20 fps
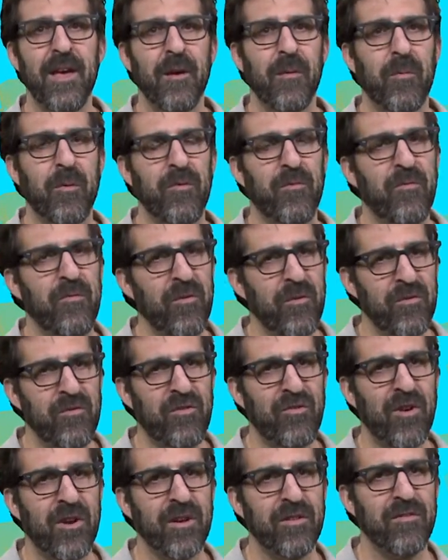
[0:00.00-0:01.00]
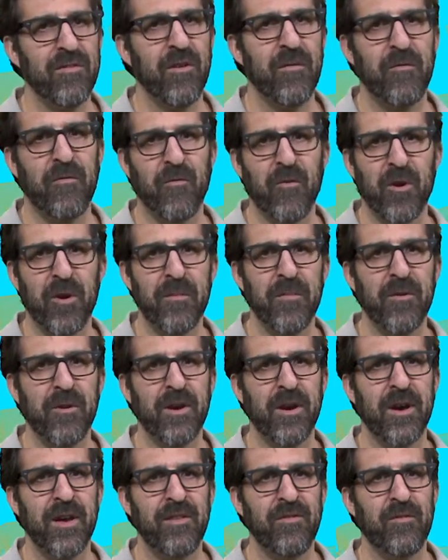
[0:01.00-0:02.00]
with food trucks, affordable
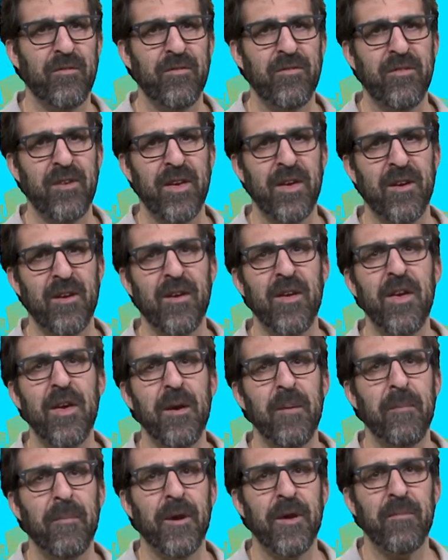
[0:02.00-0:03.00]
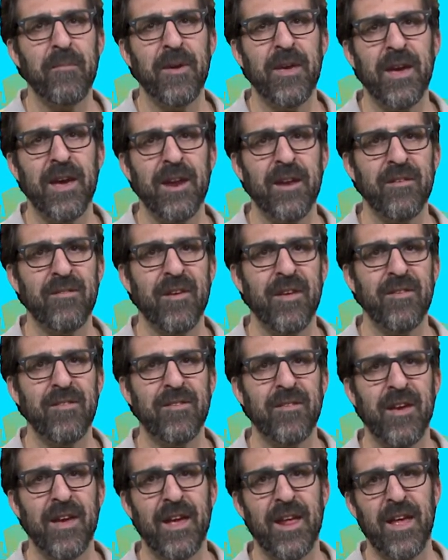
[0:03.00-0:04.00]
kites for sale, bike mechanics on
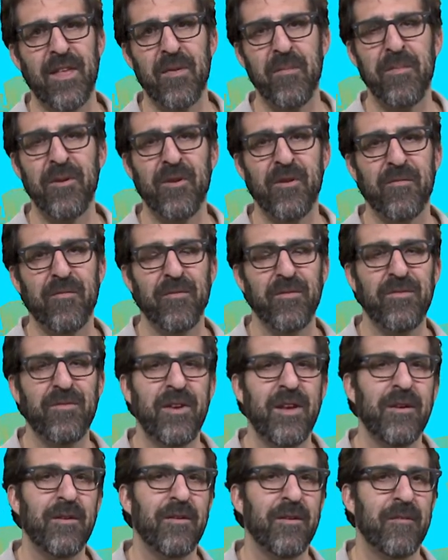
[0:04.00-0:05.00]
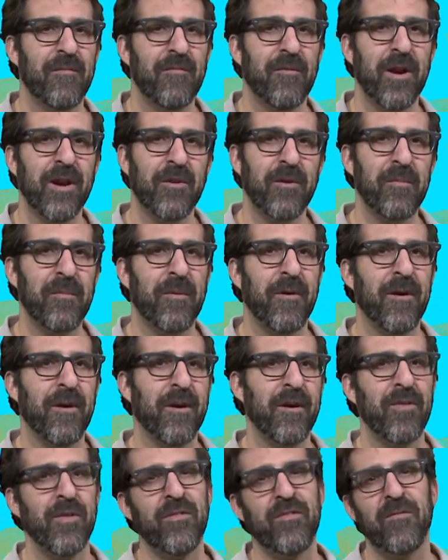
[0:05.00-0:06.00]
site, and the beautiful scenery of Franklin
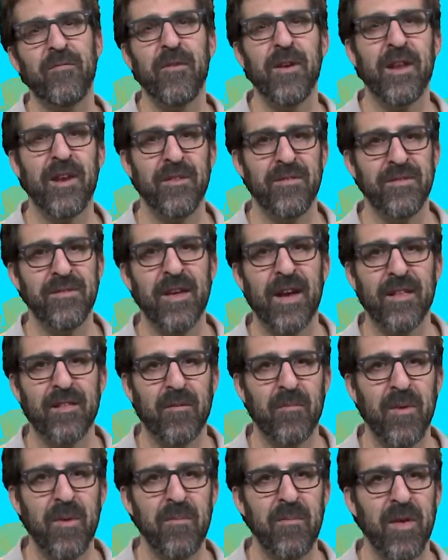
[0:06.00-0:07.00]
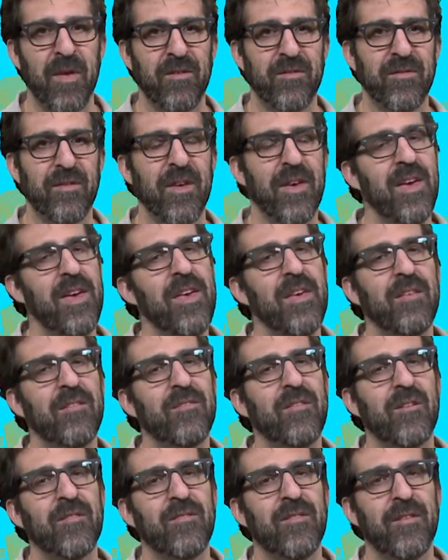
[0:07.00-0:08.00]
Park, this event is not to be missed.
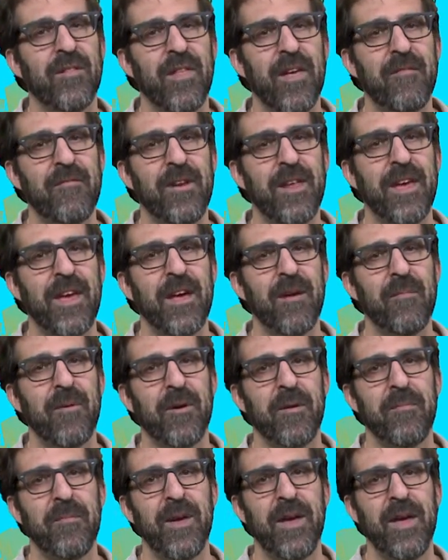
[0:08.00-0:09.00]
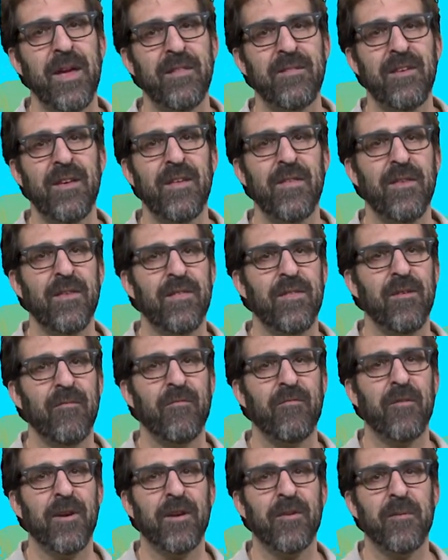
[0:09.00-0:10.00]
Starts at 11 a.m. on May 18th at the
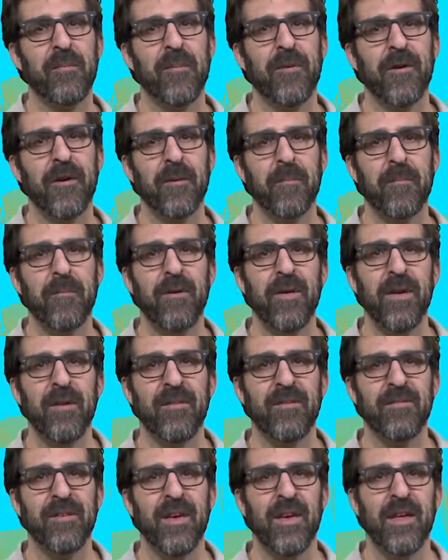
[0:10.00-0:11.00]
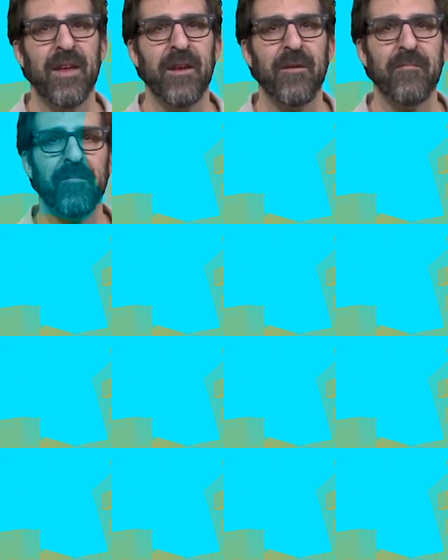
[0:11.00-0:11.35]
Franklin Park Playstead.